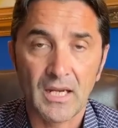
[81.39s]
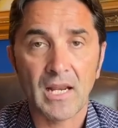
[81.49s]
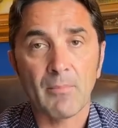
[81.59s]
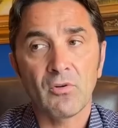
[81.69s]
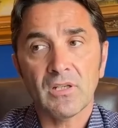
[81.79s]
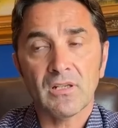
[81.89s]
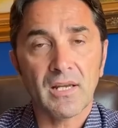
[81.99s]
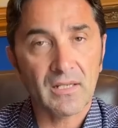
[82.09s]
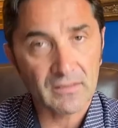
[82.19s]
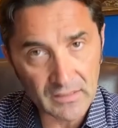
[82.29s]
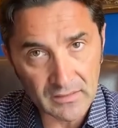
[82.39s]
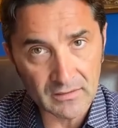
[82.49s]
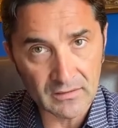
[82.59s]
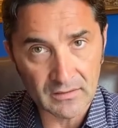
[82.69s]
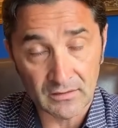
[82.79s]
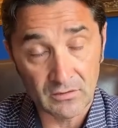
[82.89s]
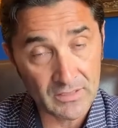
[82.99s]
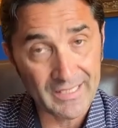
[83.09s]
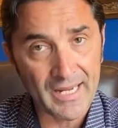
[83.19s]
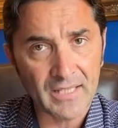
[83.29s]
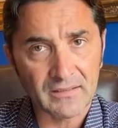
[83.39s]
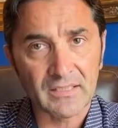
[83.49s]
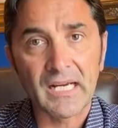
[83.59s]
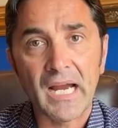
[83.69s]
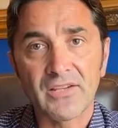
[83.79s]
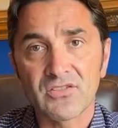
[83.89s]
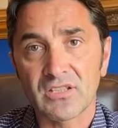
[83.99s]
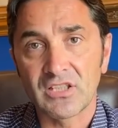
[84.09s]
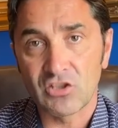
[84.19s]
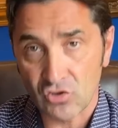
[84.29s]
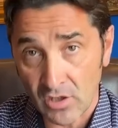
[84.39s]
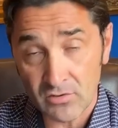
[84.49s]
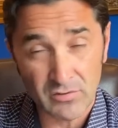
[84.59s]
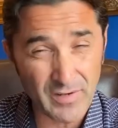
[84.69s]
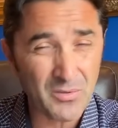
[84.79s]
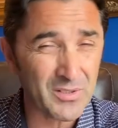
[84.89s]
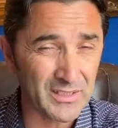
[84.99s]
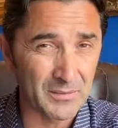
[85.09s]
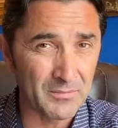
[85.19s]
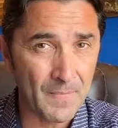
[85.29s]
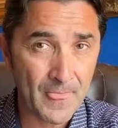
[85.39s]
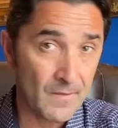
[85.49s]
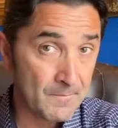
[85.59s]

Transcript: And I'm looking like the uh, looking at the guys in charge of our team,